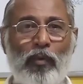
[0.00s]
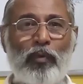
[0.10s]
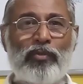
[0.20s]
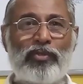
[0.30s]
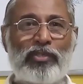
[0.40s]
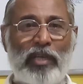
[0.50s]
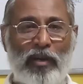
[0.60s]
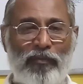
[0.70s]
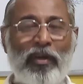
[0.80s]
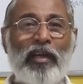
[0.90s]
own
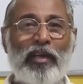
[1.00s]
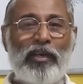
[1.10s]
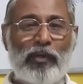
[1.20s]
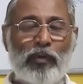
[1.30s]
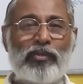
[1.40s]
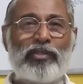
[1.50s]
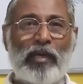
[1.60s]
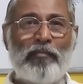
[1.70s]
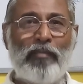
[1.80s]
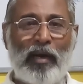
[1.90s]
self into
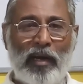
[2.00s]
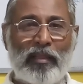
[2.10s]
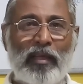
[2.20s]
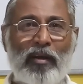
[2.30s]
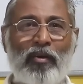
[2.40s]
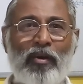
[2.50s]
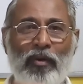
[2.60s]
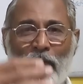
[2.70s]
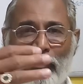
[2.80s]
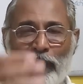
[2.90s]
some other
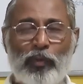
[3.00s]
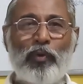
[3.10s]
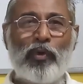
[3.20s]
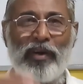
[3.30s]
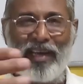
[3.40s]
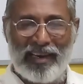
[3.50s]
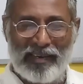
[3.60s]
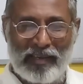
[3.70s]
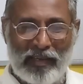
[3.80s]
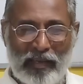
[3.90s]
pseudo
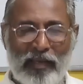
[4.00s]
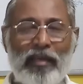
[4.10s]
reality.